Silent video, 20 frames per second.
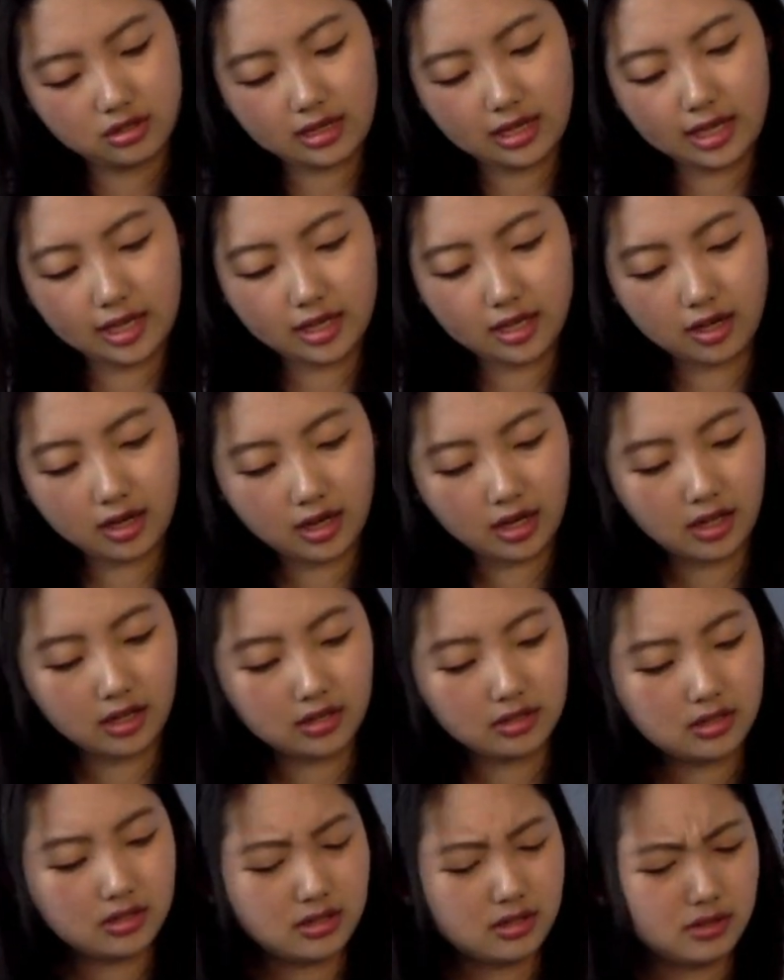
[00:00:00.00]
I got
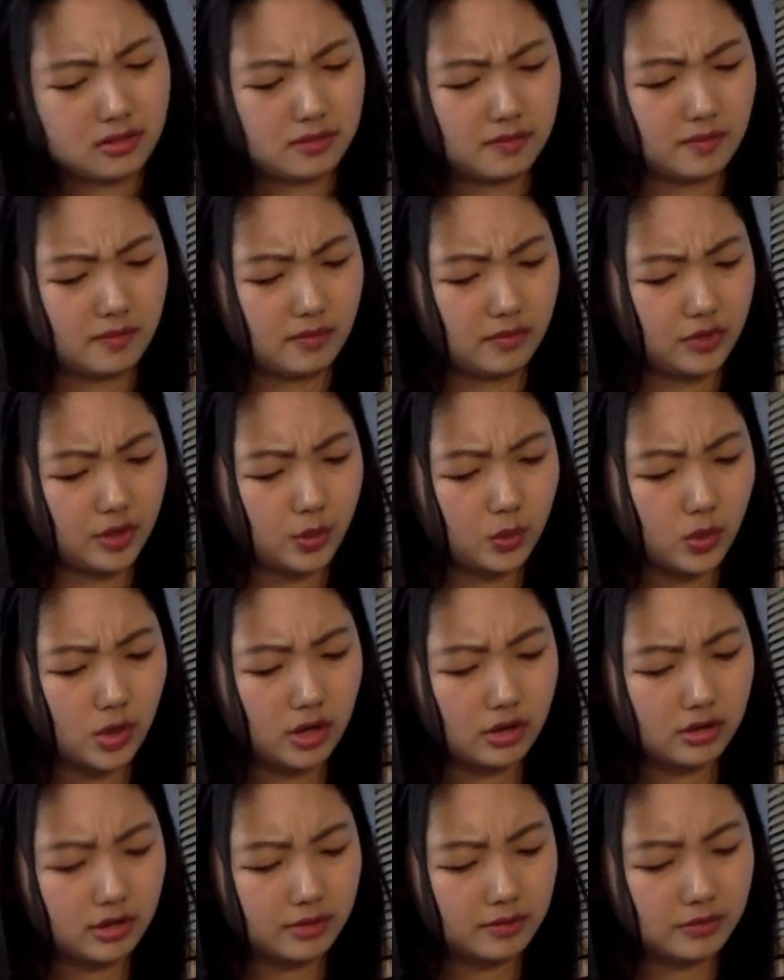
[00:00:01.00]

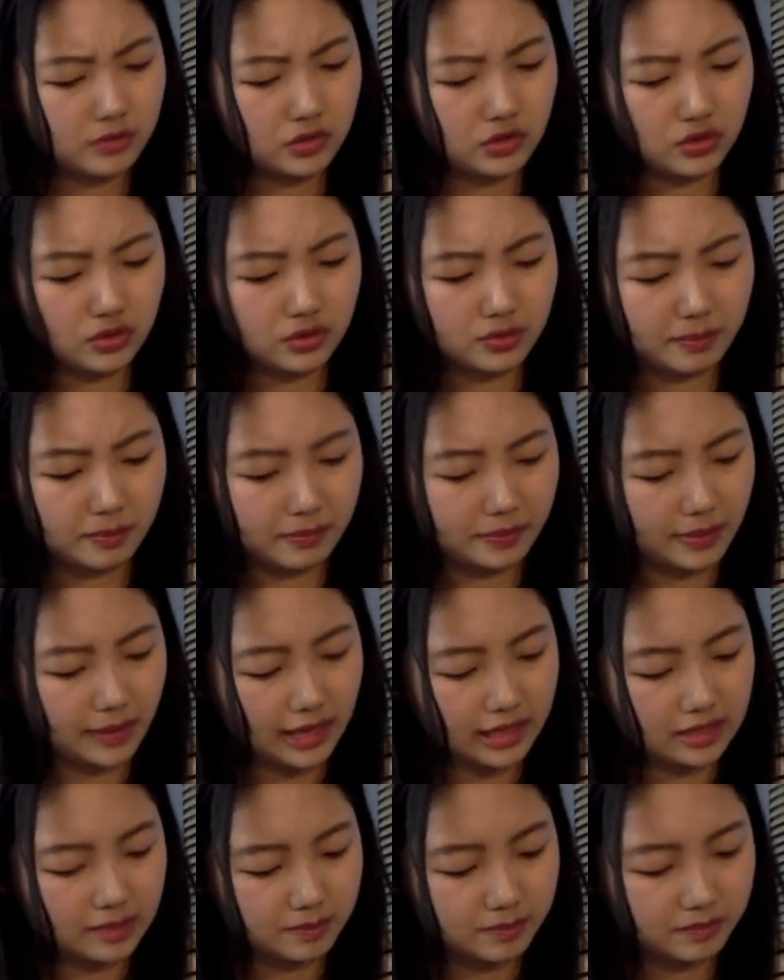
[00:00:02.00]
Welcome to
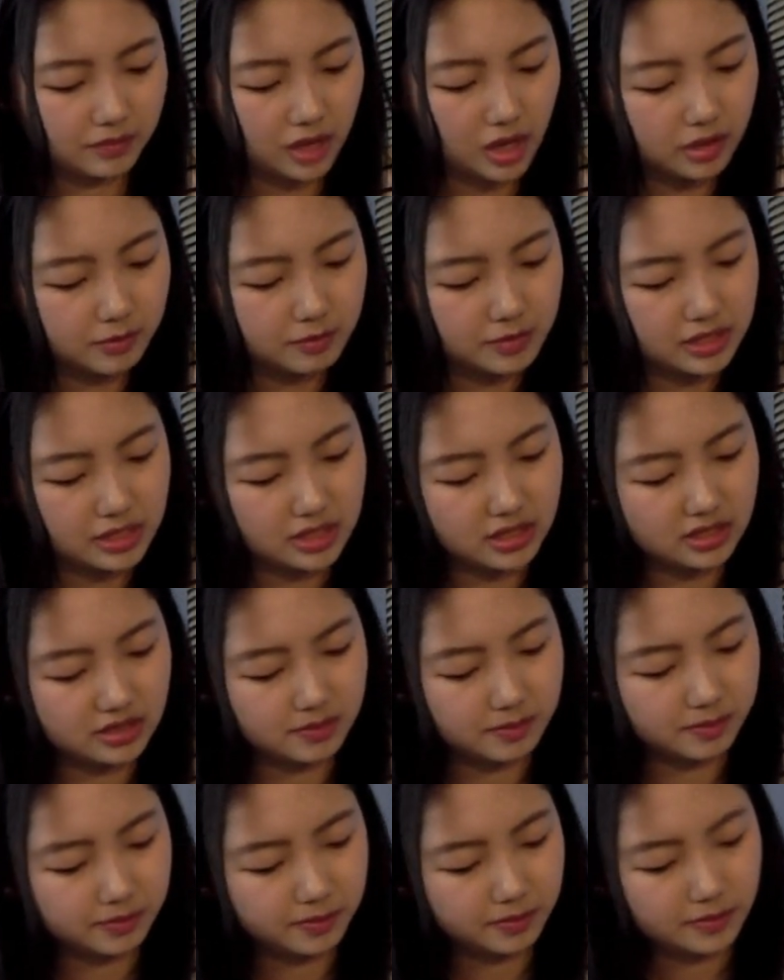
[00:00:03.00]
Block B's
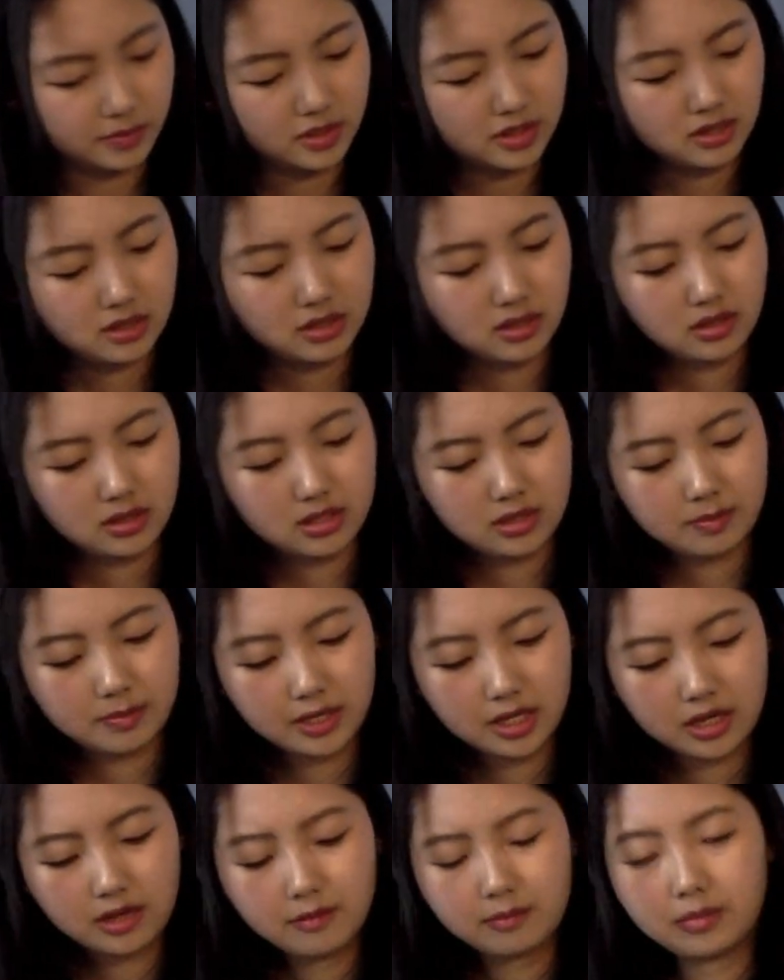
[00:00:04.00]

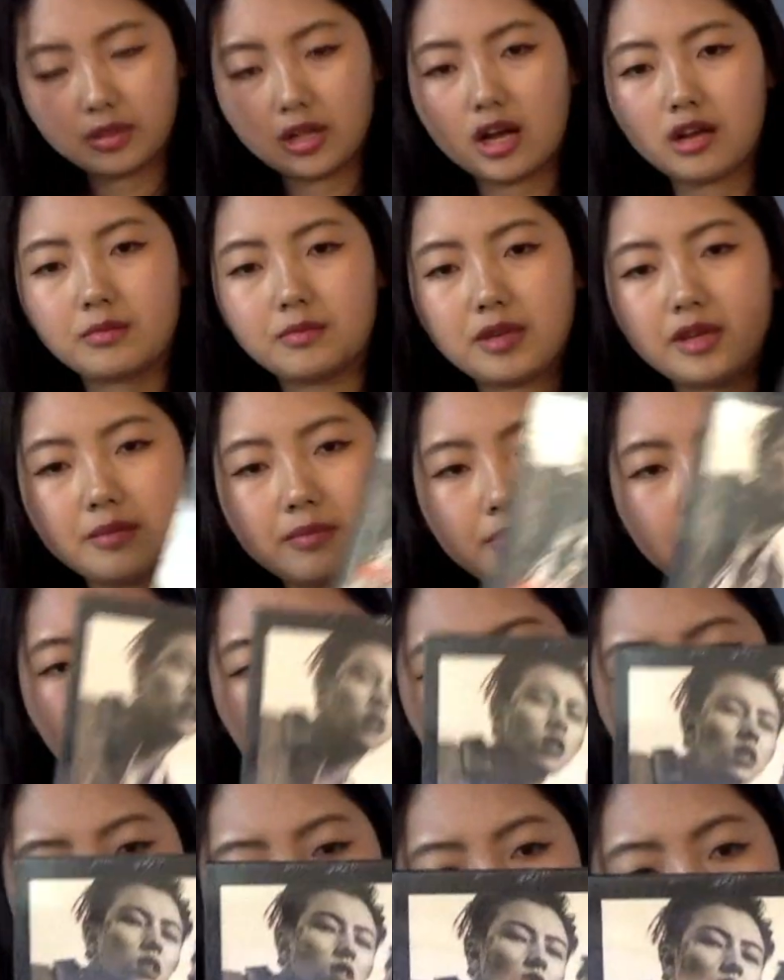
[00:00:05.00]
spinoff, Block B
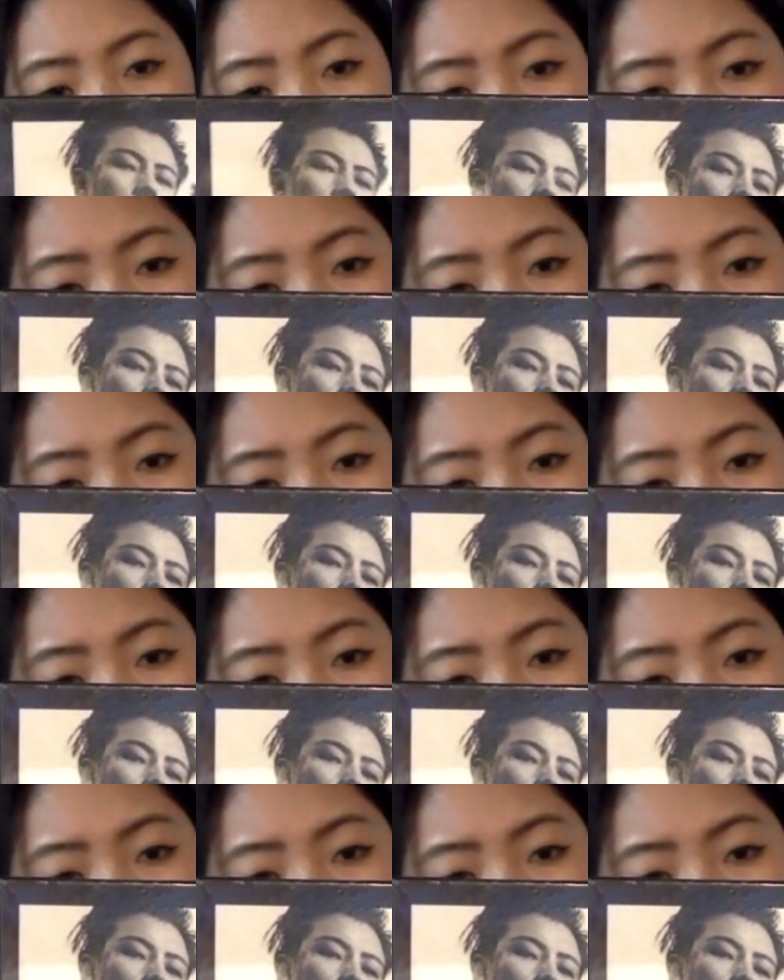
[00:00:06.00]
Blast